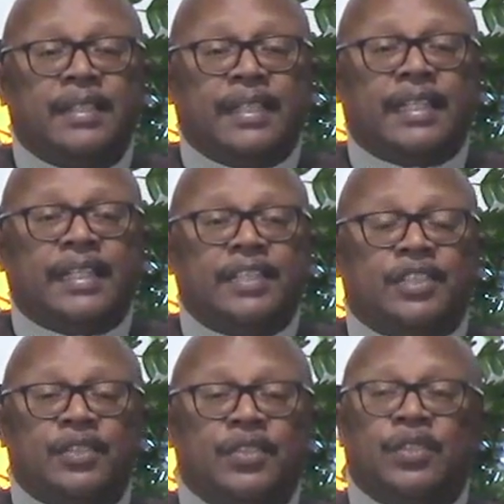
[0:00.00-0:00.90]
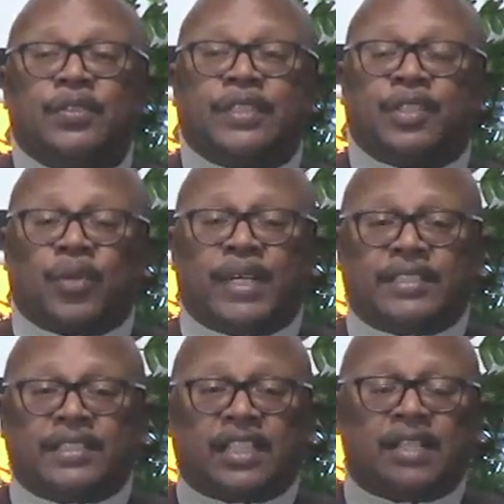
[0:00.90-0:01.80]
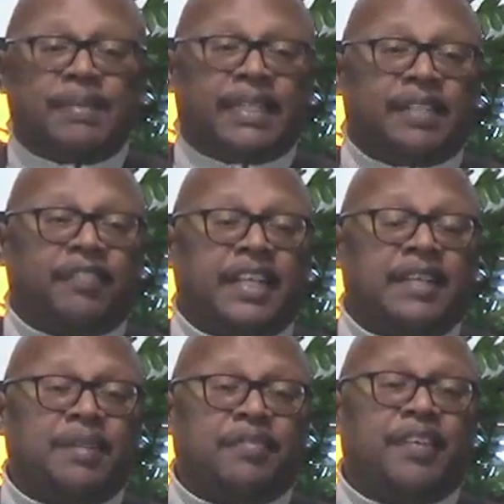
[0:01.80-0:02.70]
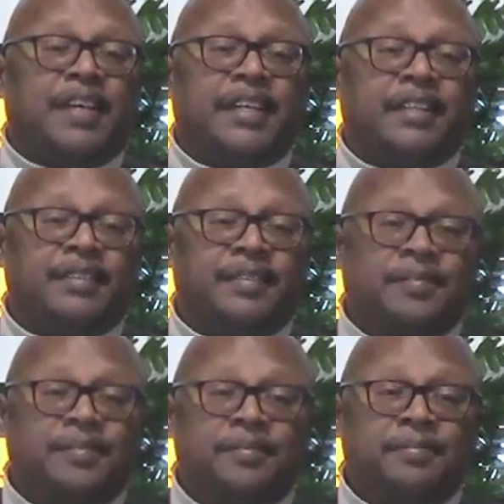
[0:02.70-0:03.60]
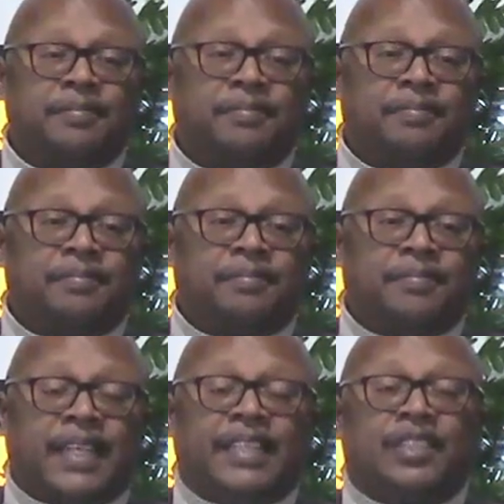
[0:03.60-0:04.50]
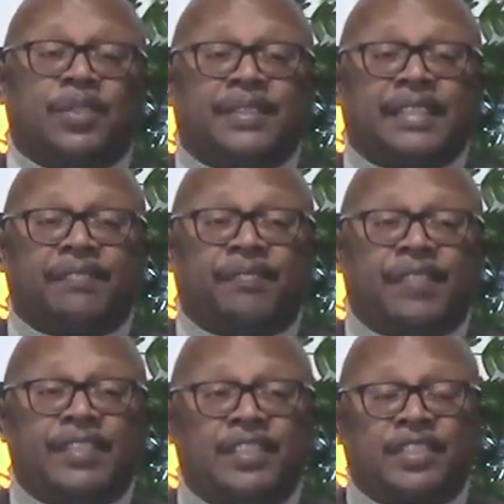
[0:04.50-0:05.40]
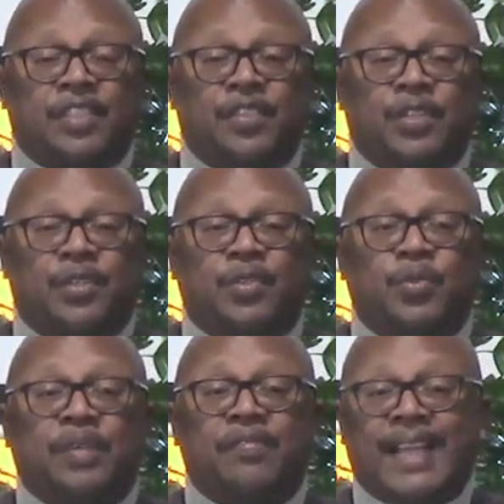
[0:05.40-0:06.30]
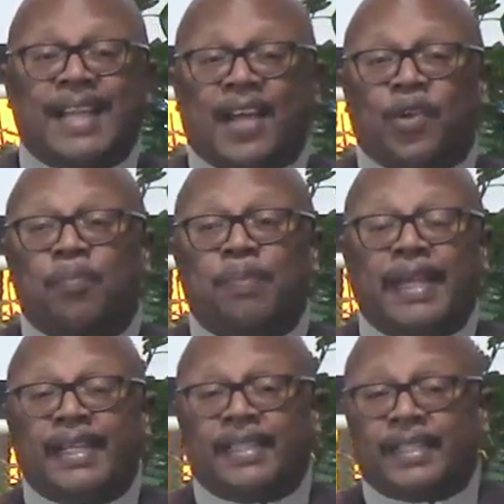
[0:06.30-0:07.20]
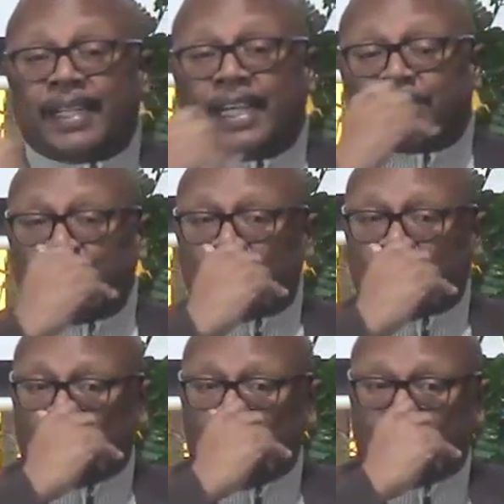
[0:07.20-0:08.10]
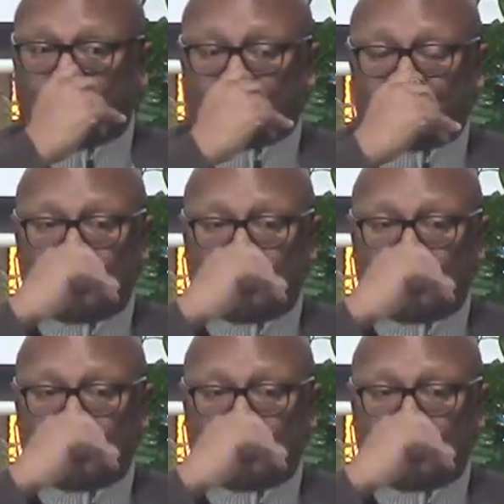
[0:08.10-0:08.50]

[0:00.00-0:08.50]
it lets you know that Christ is coming in flaming fire, and he's going to take vengeance on those who have not obeyed the gospel of Christ.